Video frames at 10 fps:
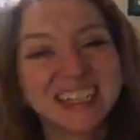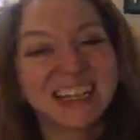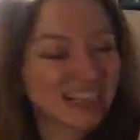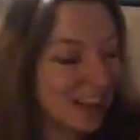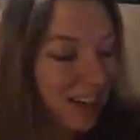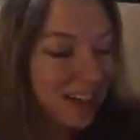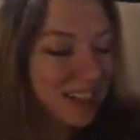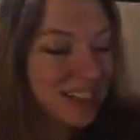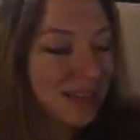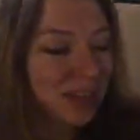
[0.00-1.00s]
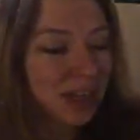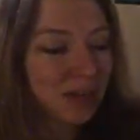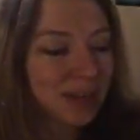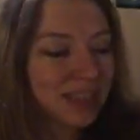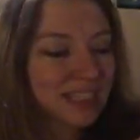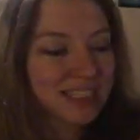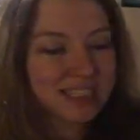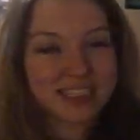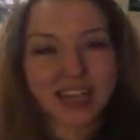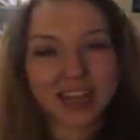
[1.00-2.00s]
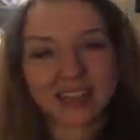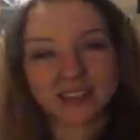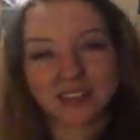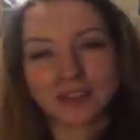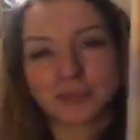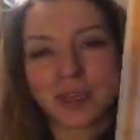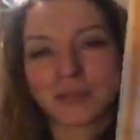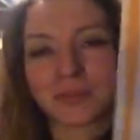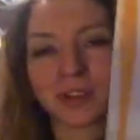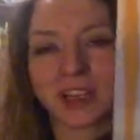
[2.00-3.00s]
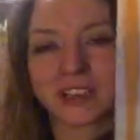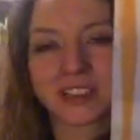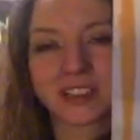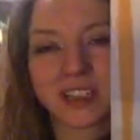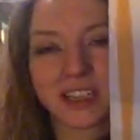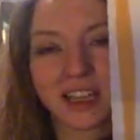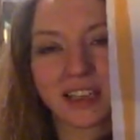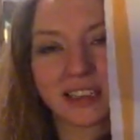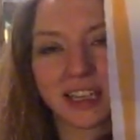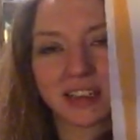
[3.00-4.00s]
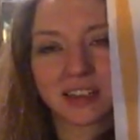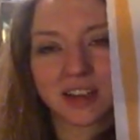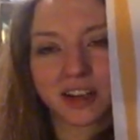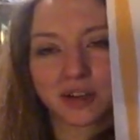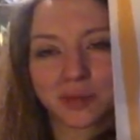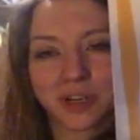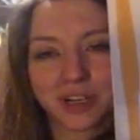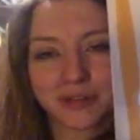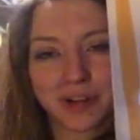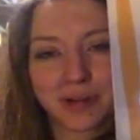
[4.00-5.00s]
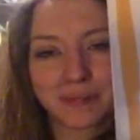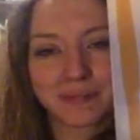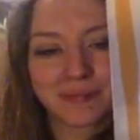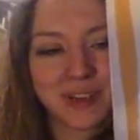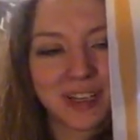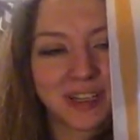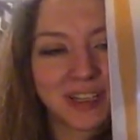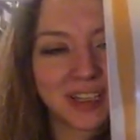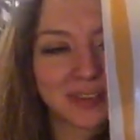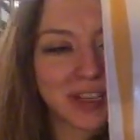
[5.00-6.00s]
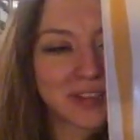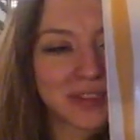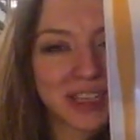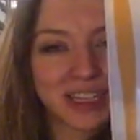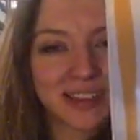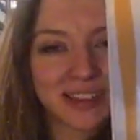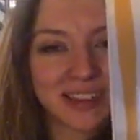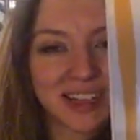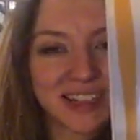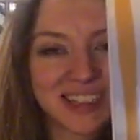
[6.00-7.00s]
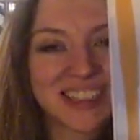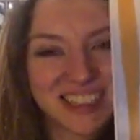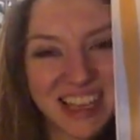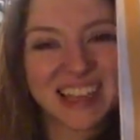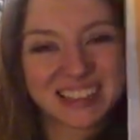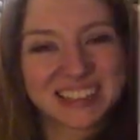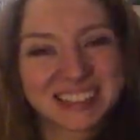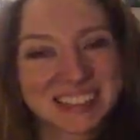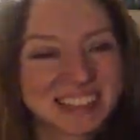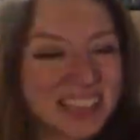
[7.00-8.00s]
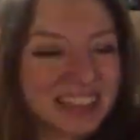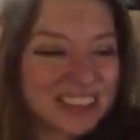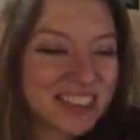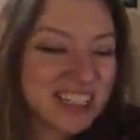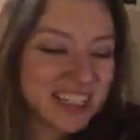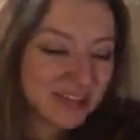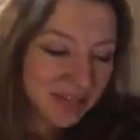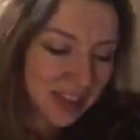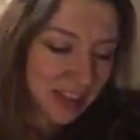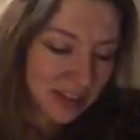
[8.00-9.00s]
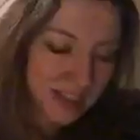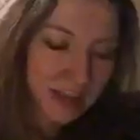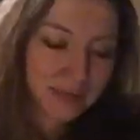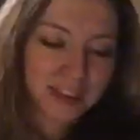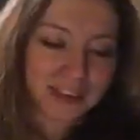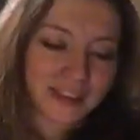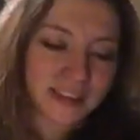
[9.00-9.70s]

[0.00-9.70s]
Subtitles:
Like, or similar with these style of people, because it's like that dated artwork from, like, makes me think of the 90s. Yeah. Yeah. See, there's something.